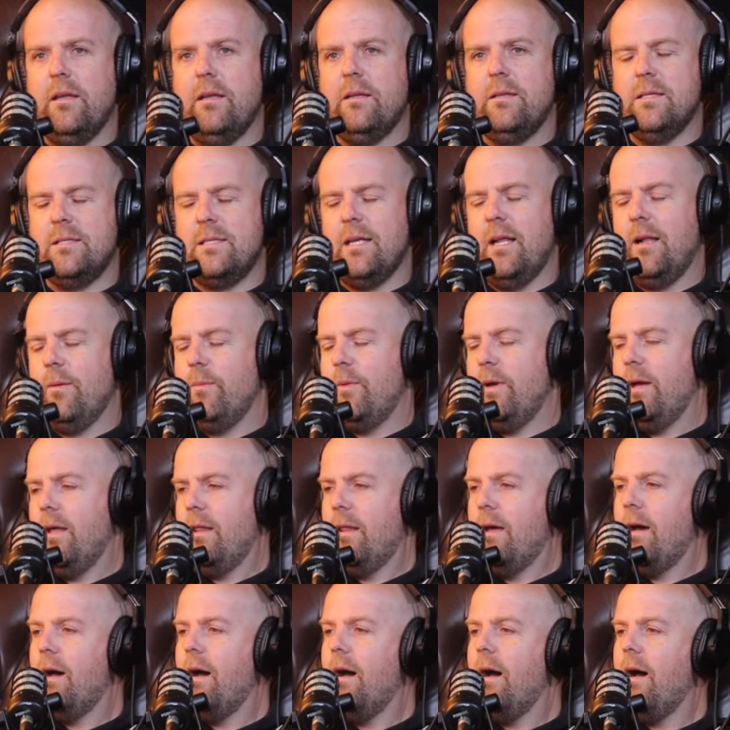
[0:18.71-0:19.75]
to tell my other
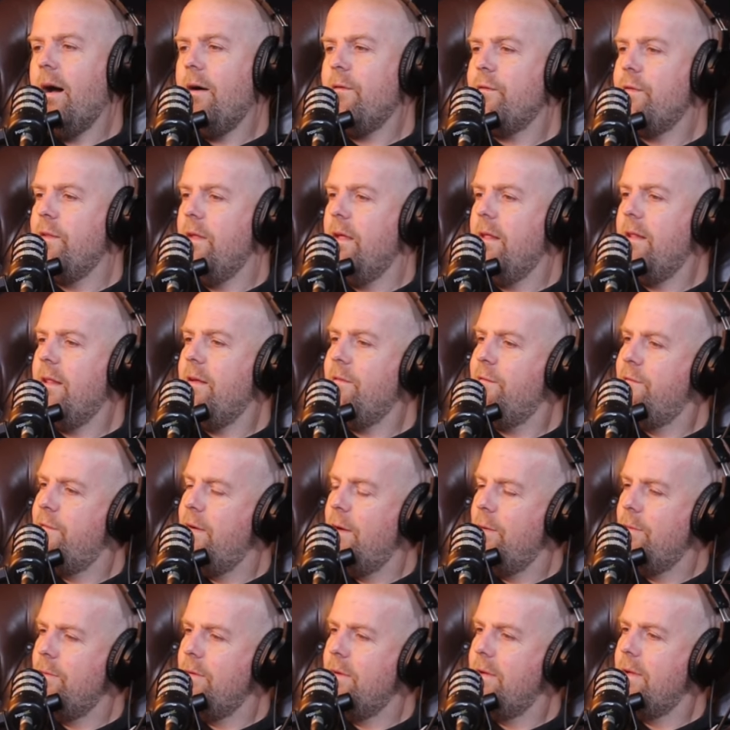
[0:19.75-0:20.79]
half that they
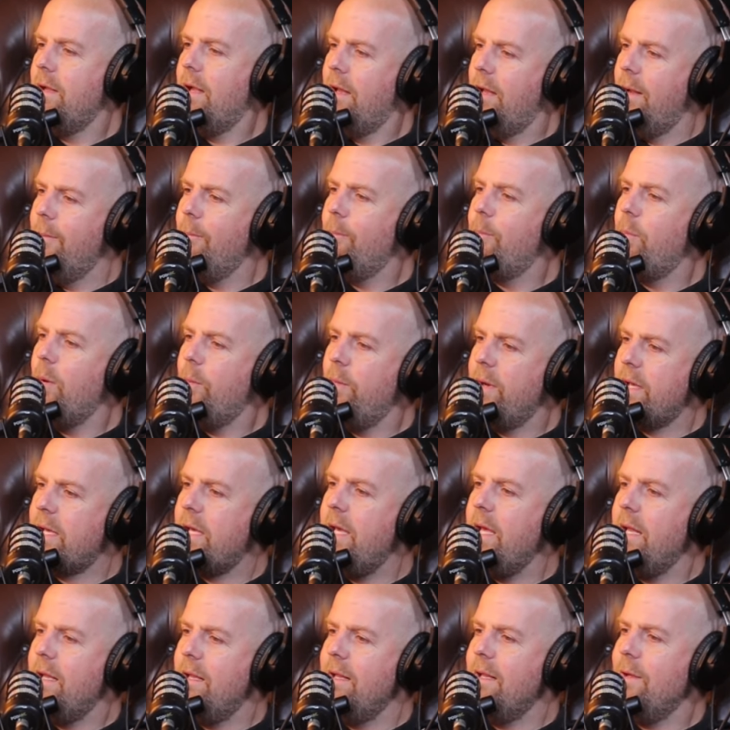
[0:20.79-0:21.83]
found a lump on my
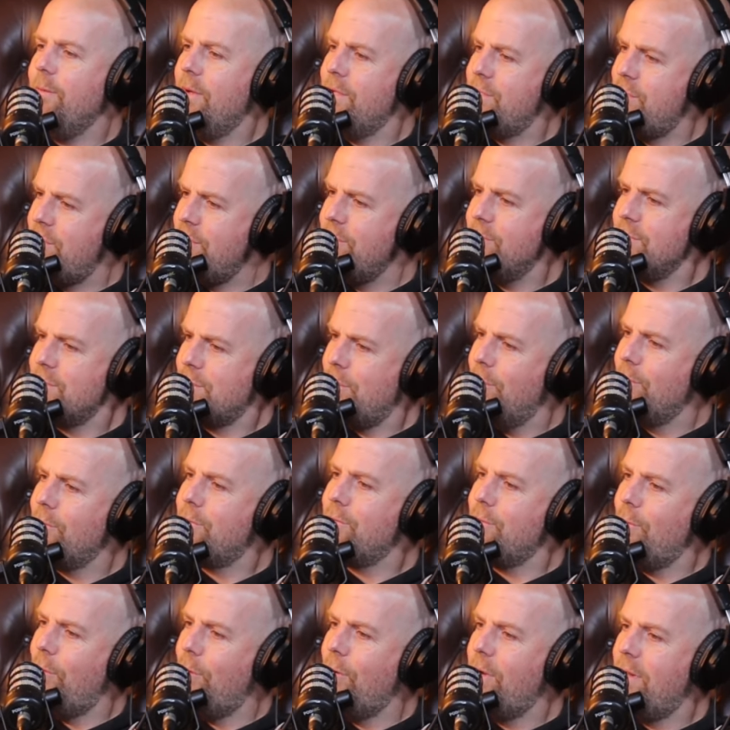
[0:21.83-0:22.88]
kidney when she was going
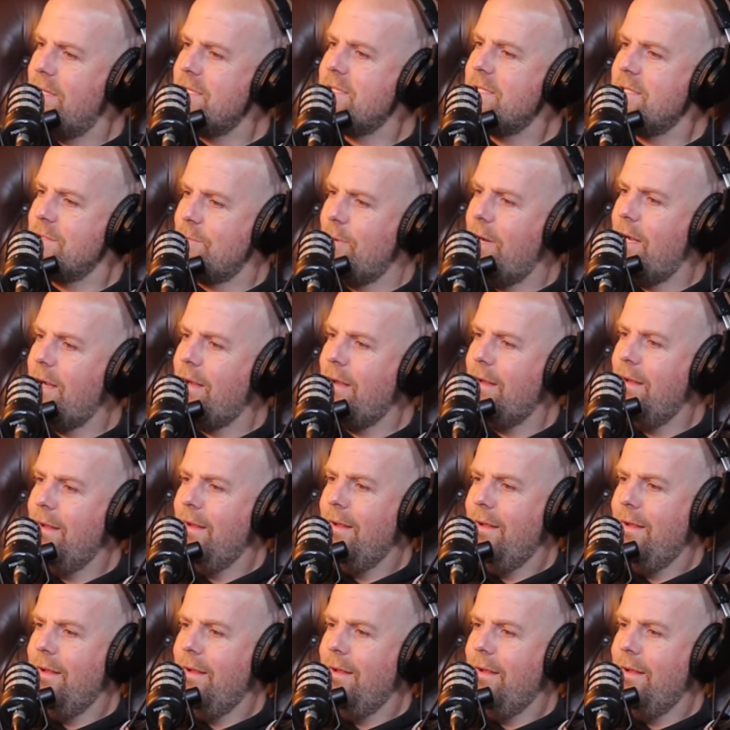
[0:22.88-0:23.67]
through all of this as well